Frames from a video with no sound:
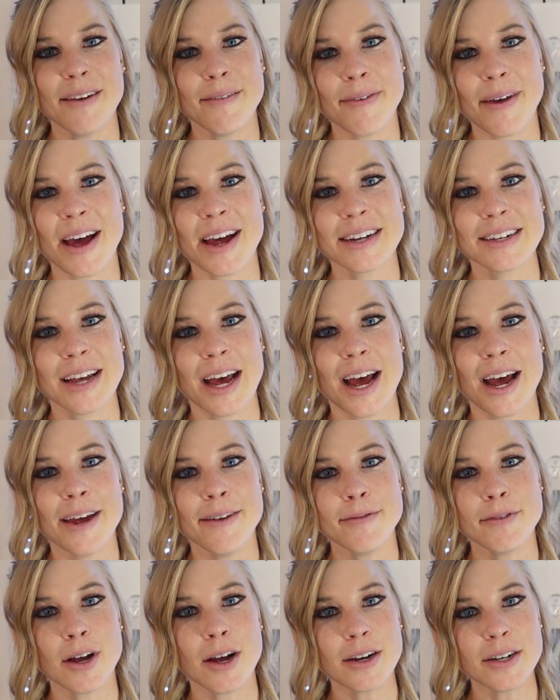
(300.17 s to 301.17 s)
In fact,
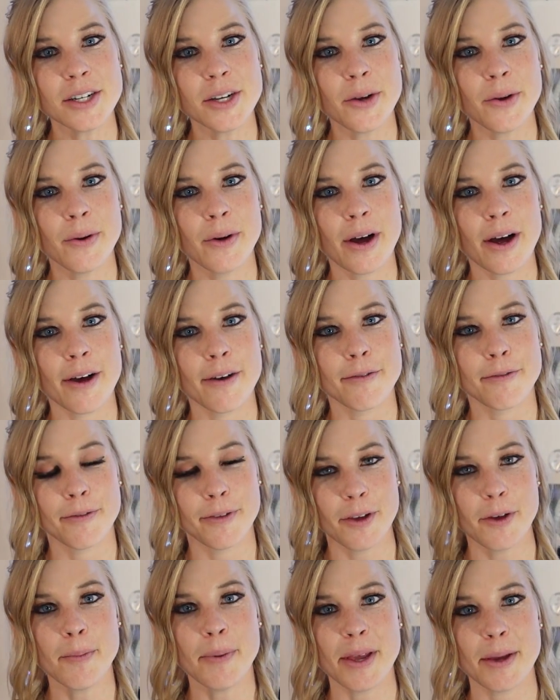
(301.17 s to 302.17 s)
I've talked to a
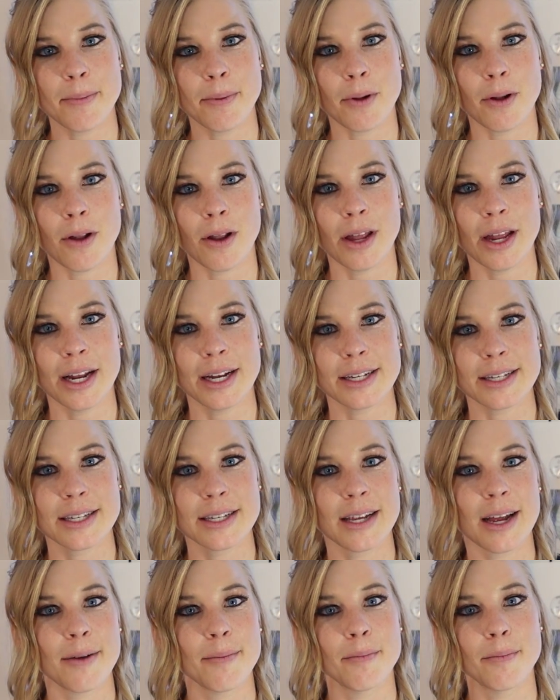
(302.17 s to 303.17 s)
few people in
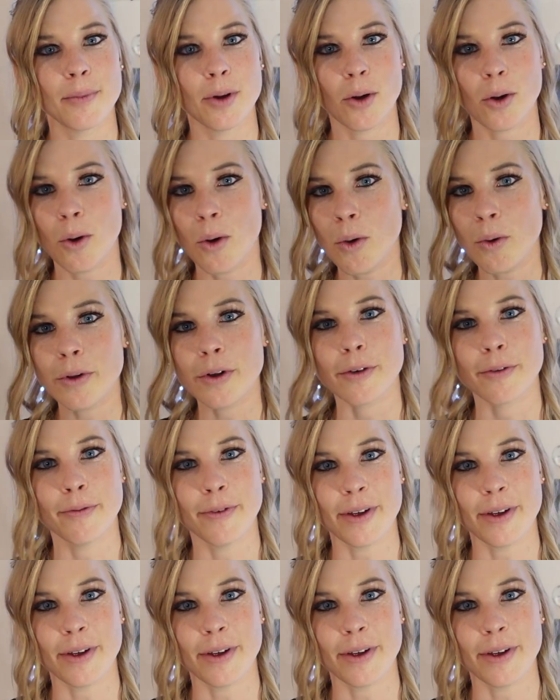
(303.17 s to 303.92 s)
some older